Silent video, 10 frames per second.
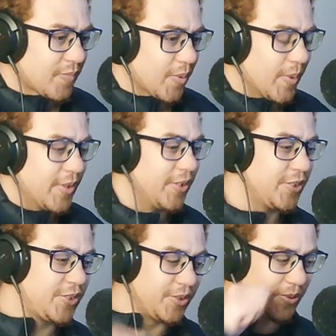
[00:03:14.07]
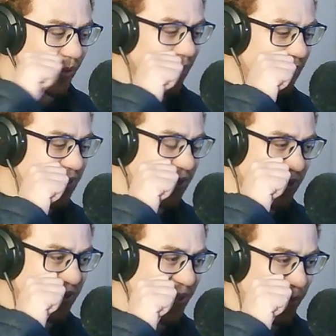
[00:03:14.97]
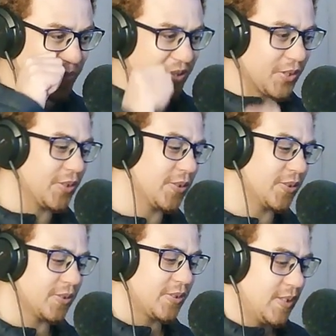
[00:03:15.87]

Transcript: Whether you shoot or listen is up to you.